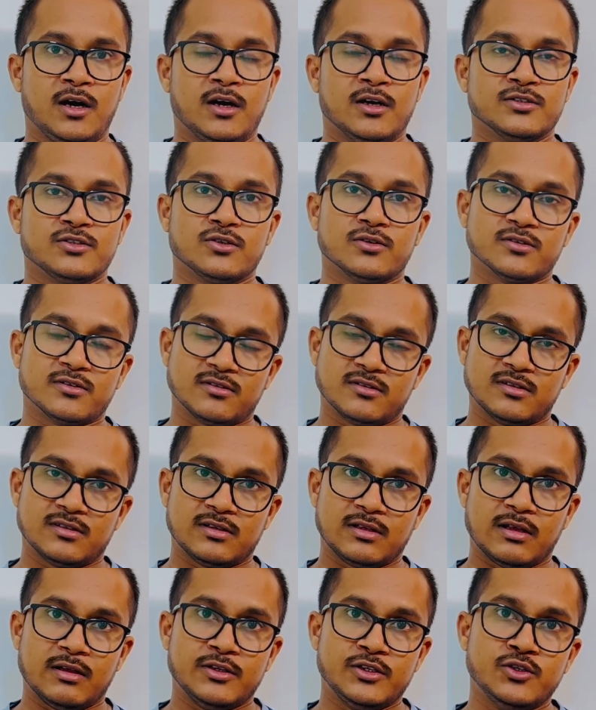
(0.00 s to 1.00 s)
So
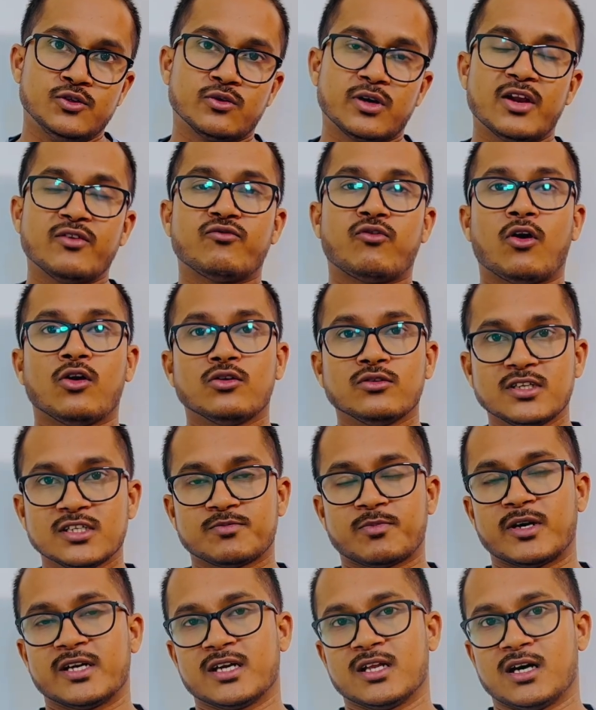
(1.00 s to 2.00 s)
you can follow this
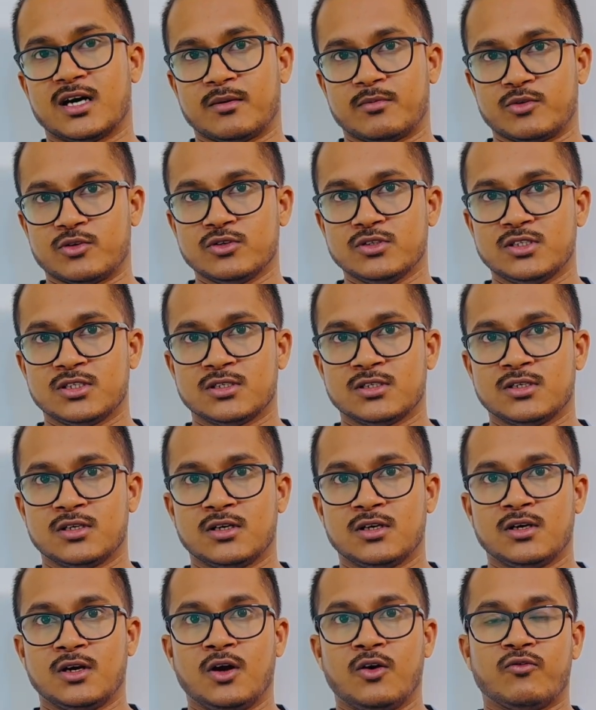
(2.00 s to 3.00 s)
particular approach
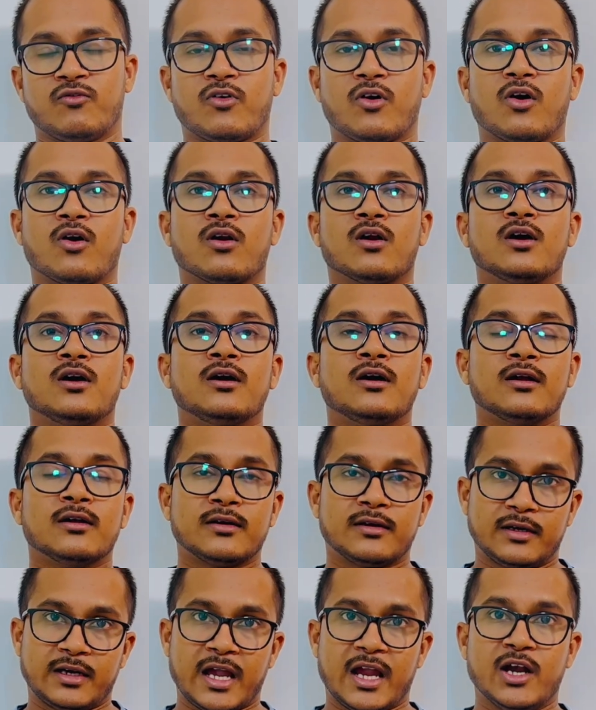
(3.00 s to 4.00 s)
for
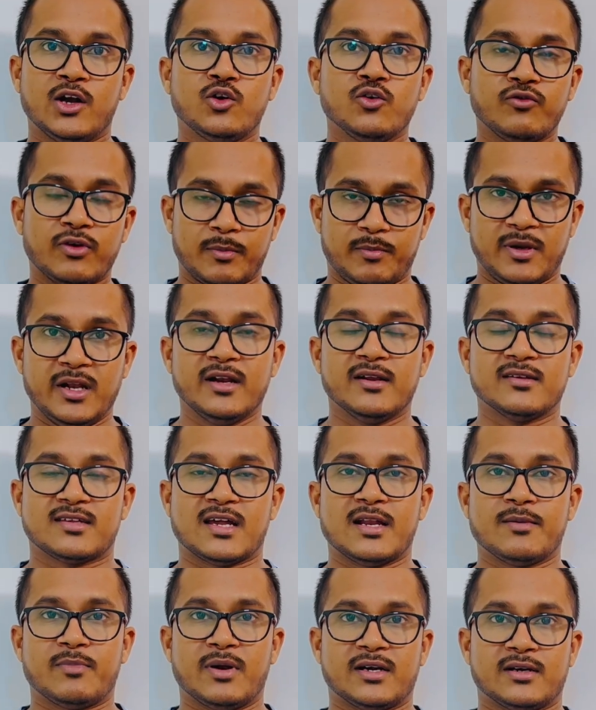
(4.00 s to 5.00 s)
10 to 15
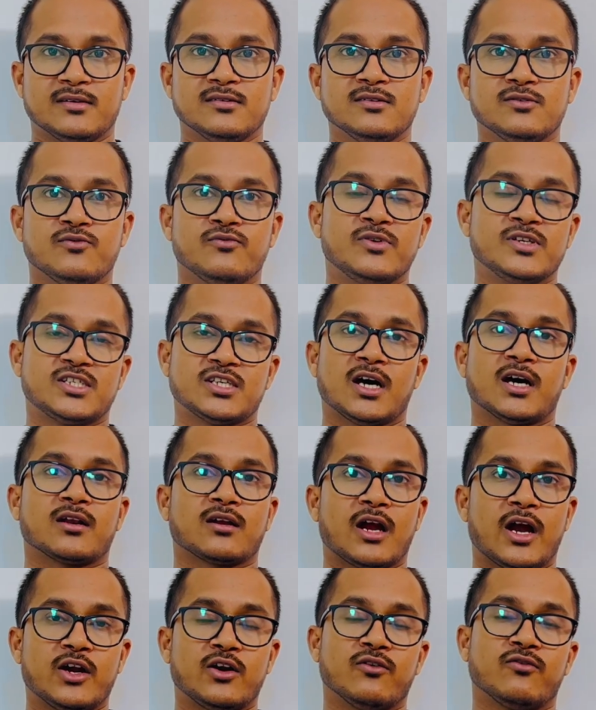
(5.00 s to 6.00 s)
design patterns which are
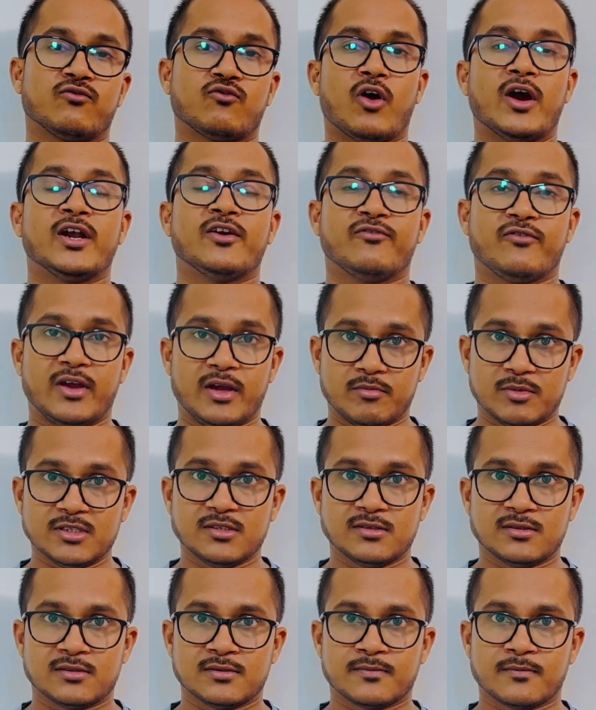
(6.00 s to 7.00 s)
kind of quite
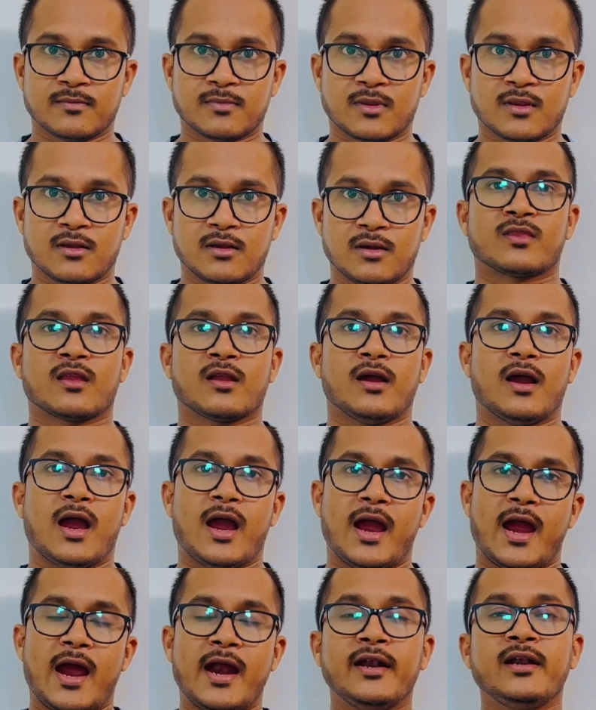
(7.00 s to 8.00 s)
famous,
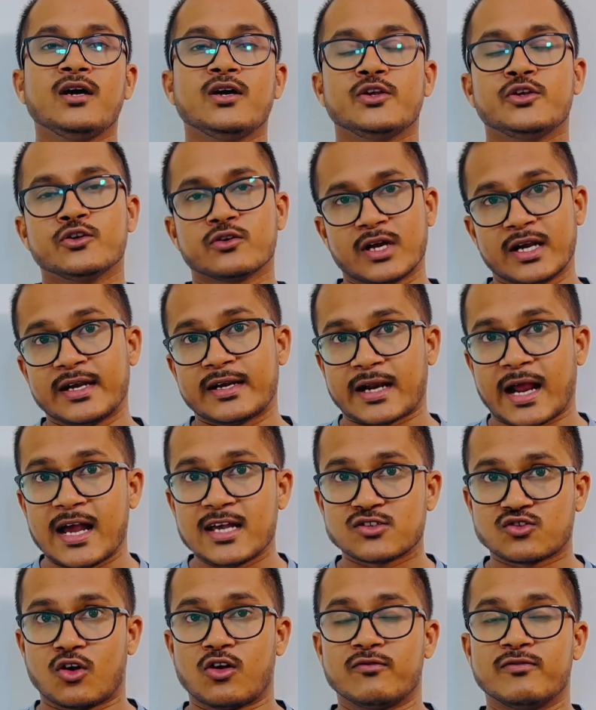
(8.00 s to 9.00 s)
and you can try
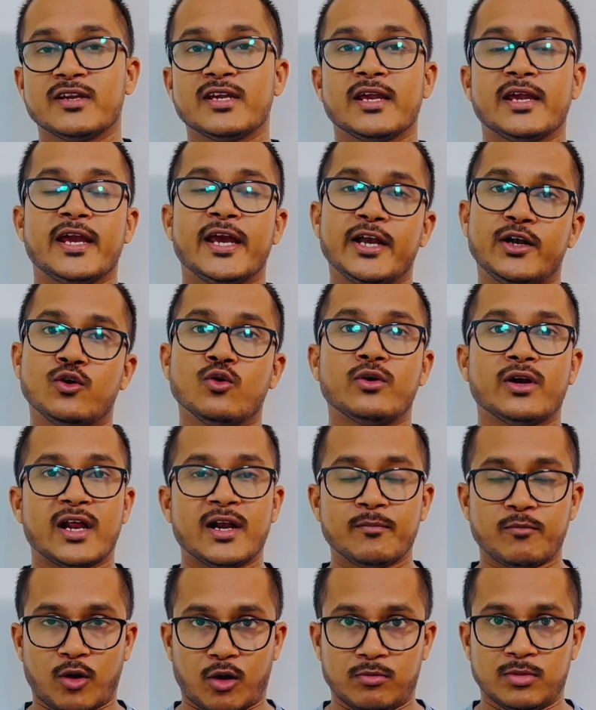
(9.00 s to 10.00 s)
solving 8 to
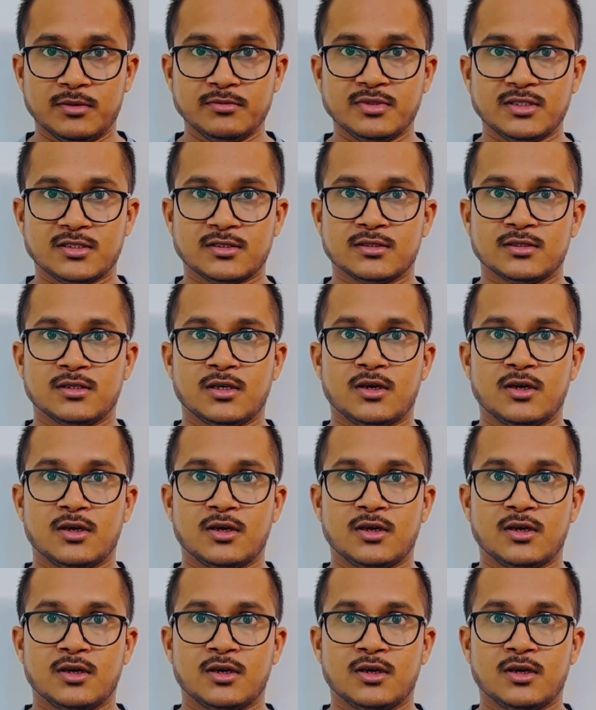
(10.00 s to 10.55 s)
10 problems